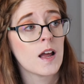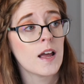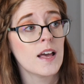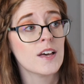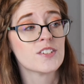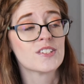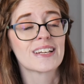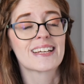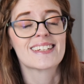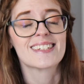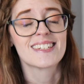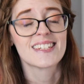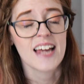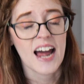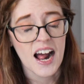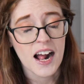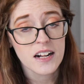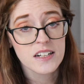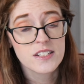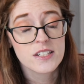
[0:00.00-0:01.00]
as
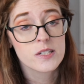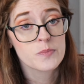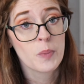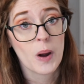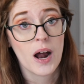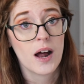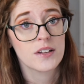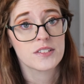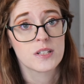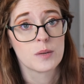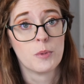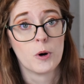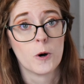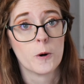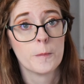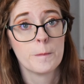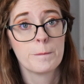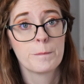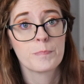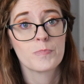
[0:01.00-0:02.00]
exact as
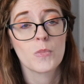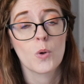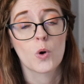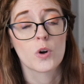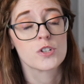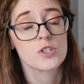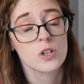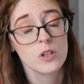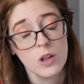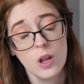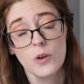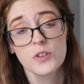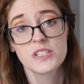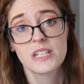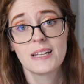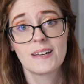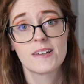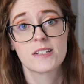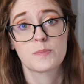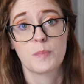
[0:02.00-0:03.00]
possible, or as
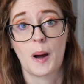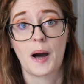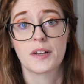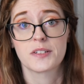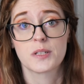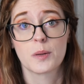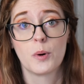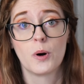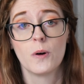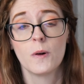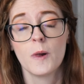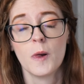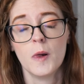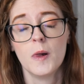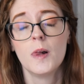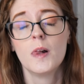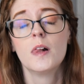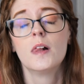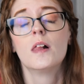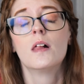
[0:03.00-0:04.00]
closely as possible,
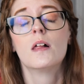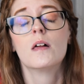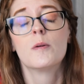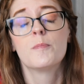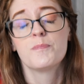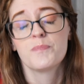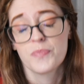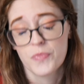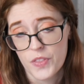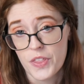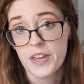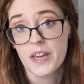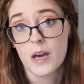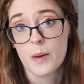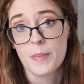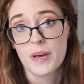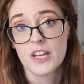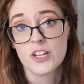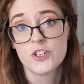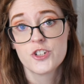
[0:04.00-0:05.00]
the
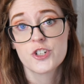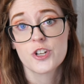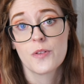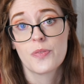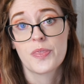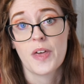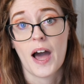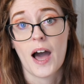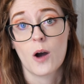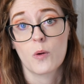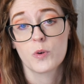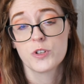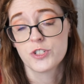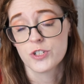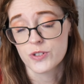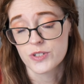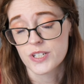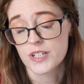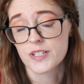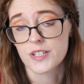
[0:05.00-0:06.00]
image that was
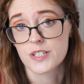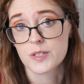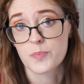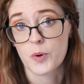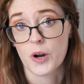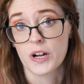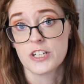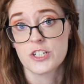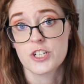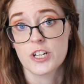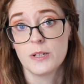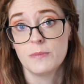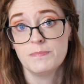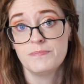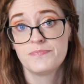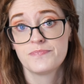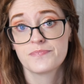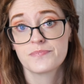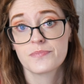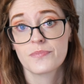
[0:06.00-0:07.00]
used as inspiration.
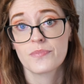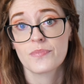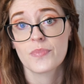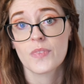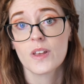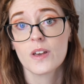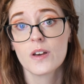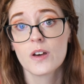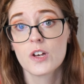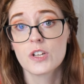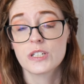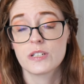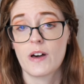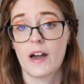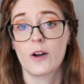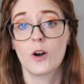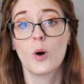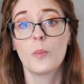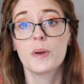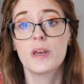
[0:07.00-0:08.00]
So
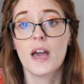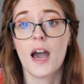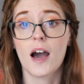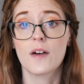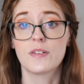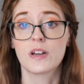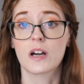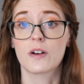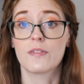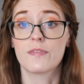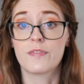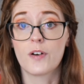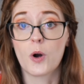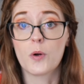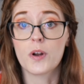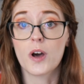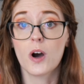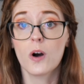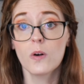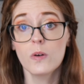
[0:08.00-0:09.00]
I will be having a
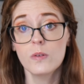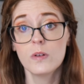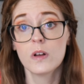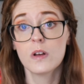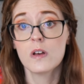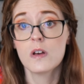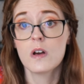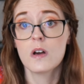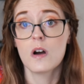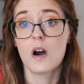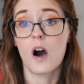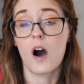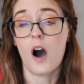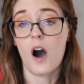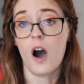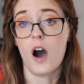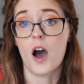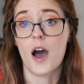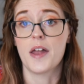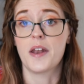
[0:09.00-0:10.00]
photo
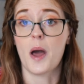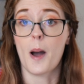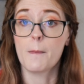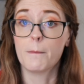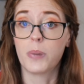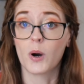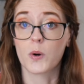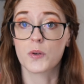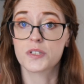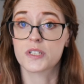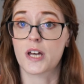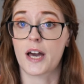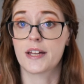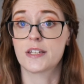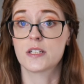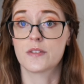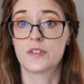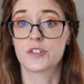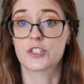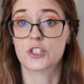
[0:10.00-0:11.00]
on both
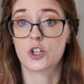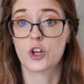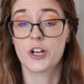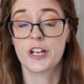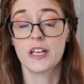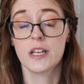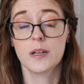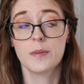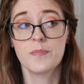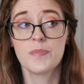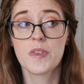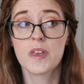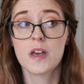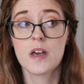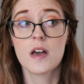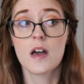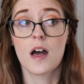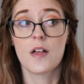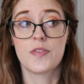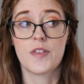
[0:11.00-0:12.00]
sides of the screen
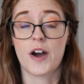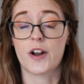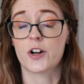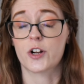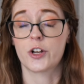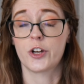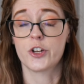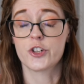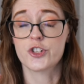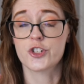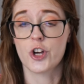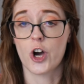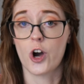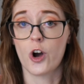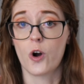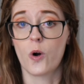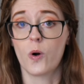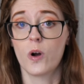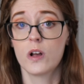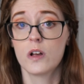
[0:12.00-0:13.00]
that are going to
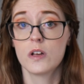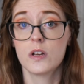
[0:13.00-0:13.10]
show